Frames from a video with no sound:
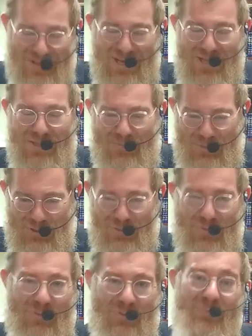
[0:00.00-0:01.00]
some
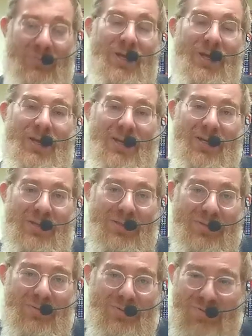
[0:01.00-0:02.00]
shiurim in
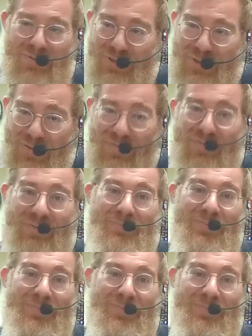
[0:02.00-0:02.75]
terms of Shovavim.